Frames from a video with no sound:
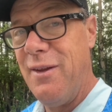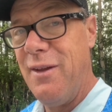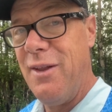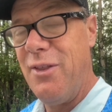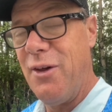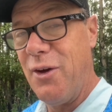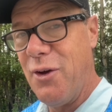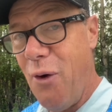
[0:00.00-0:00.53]

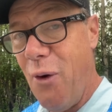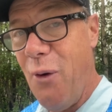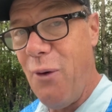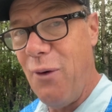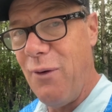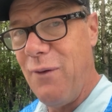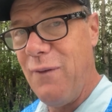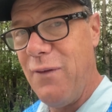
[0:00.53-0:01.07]
The
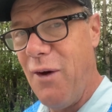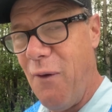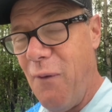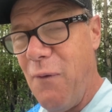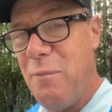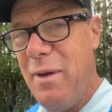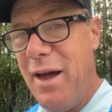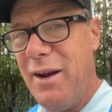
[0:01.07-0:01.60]
goal, the
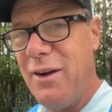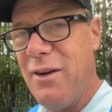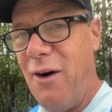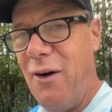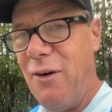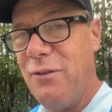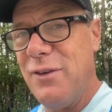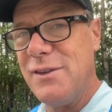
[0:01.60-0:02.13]
old man
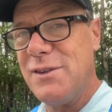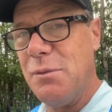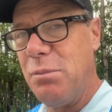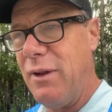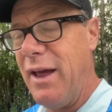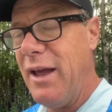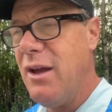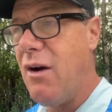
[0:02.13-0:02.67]
golf, is to
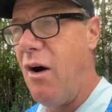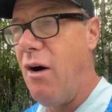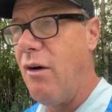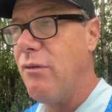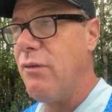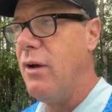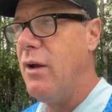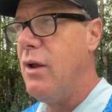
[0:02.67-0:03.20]
play
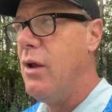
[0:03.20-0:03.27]
golf